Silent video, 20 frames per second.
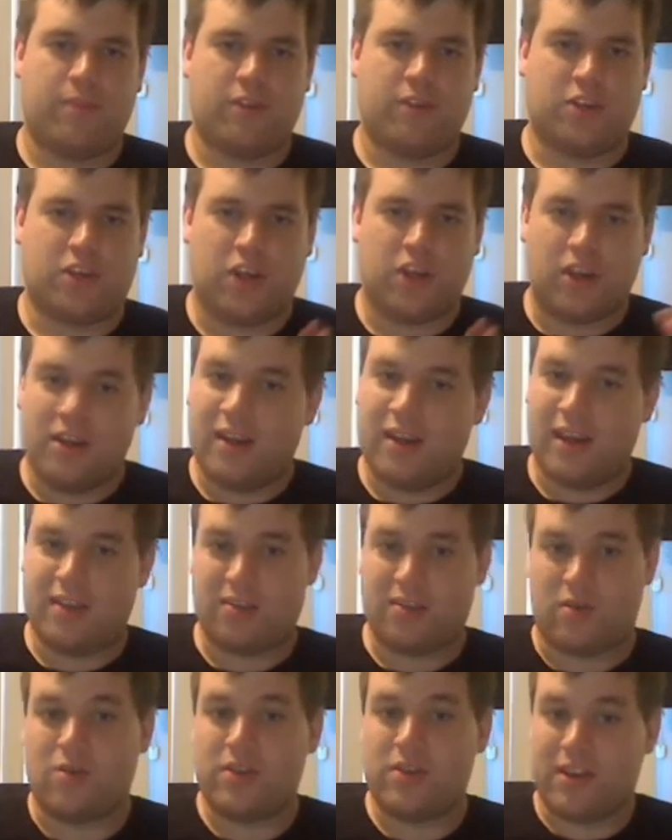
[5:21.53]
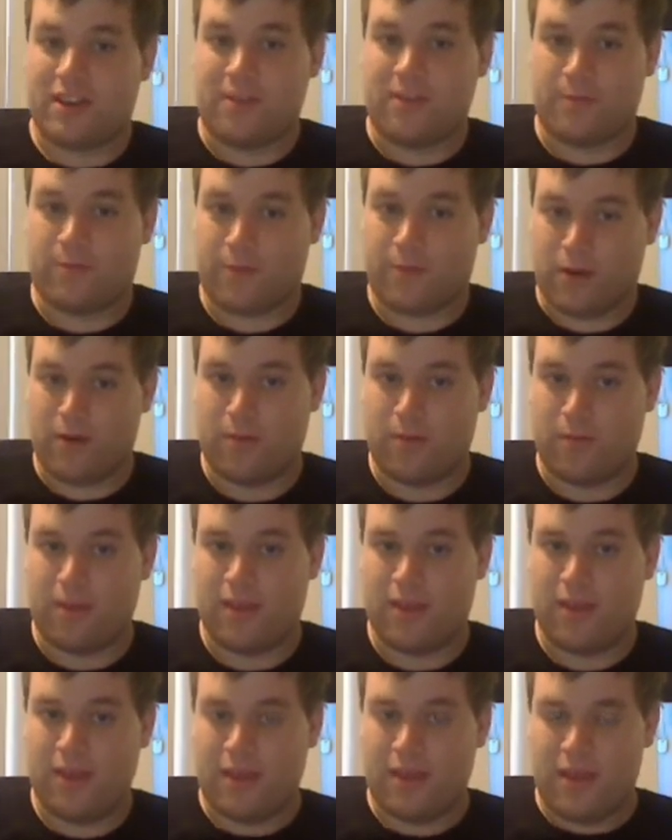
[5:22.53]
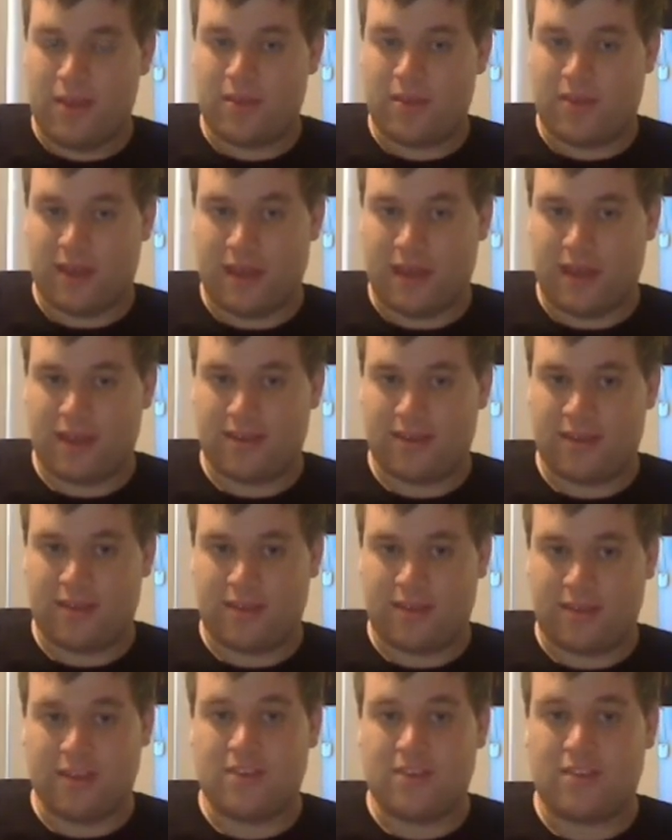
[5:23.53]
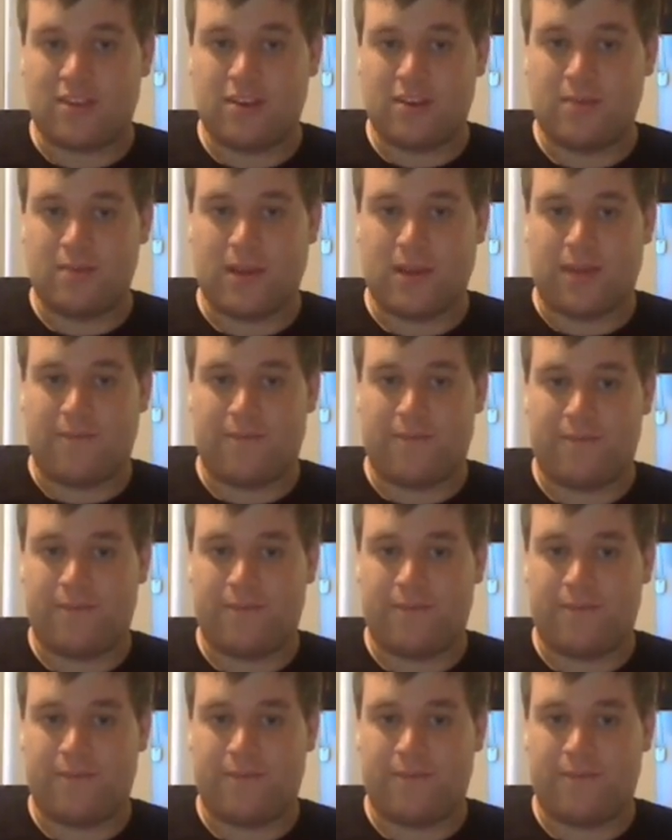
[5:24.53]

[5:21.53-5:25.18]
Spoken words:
John has already confirmed that there's going to be a